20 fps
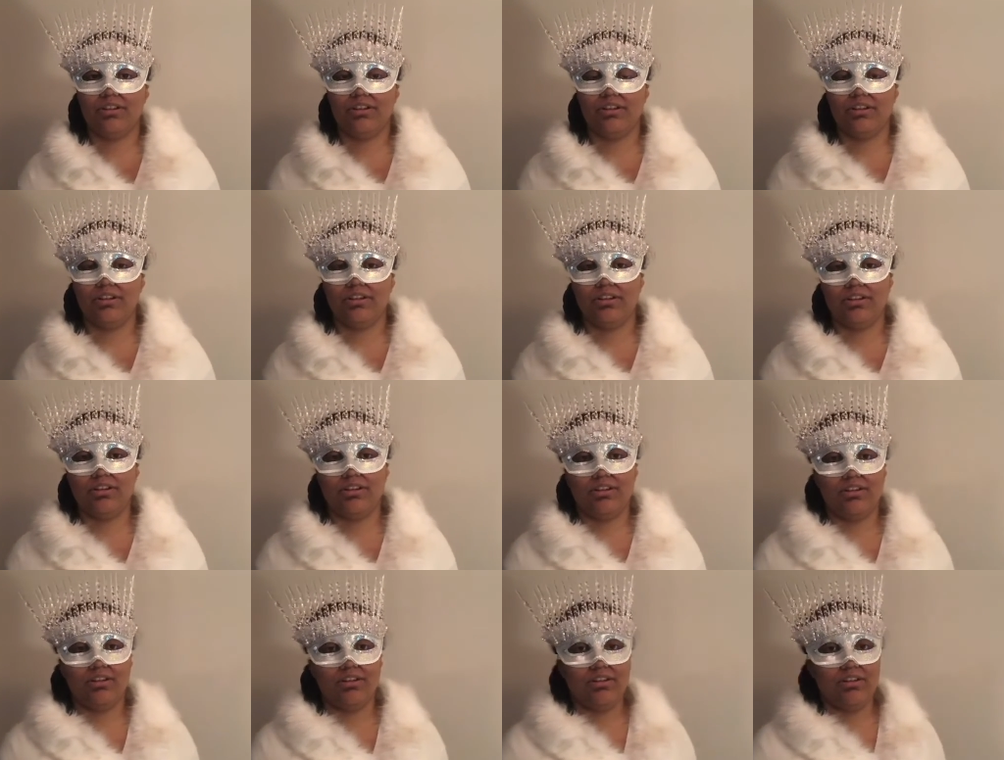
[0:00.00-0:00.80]

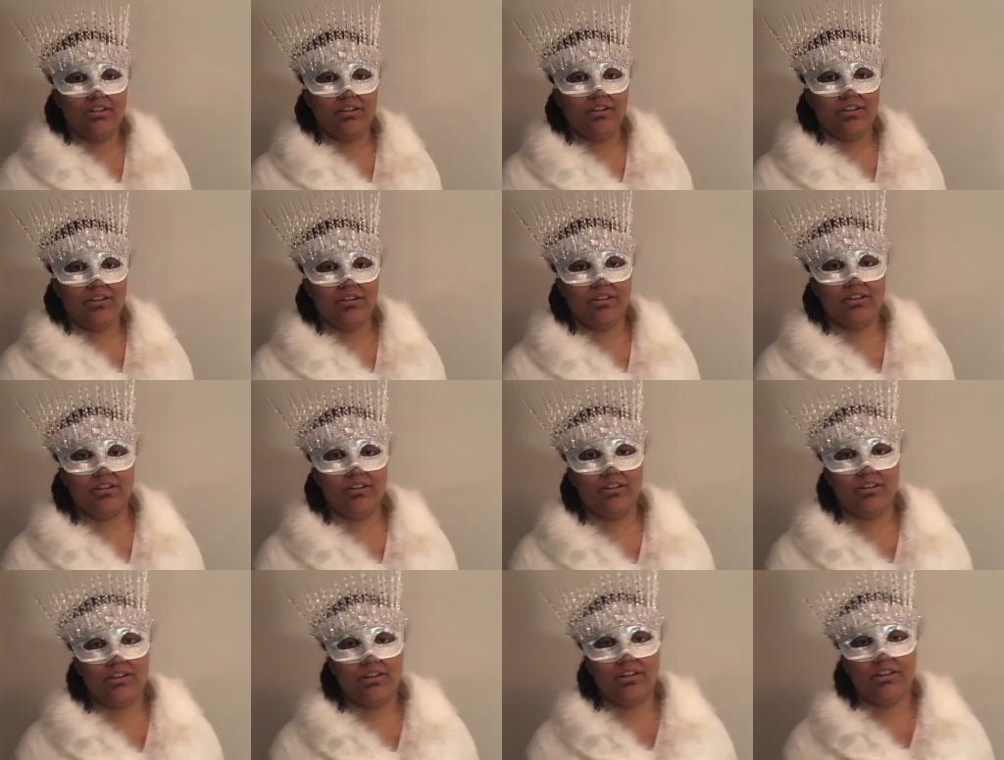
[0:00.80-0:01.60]

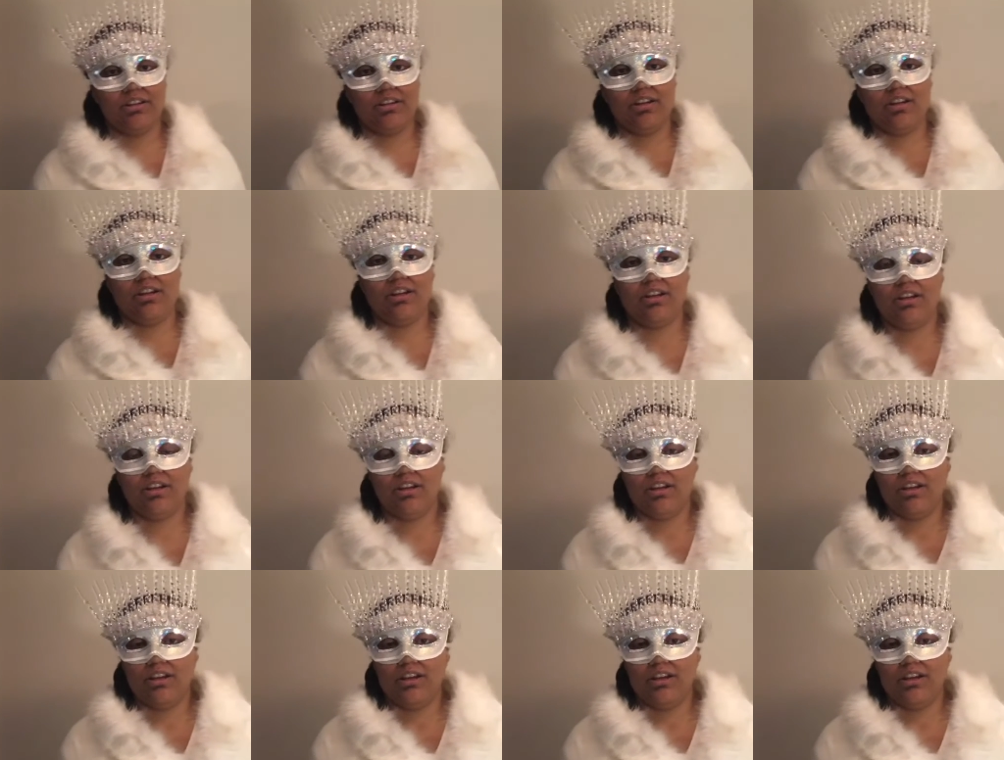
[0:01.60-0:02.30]
[no speech]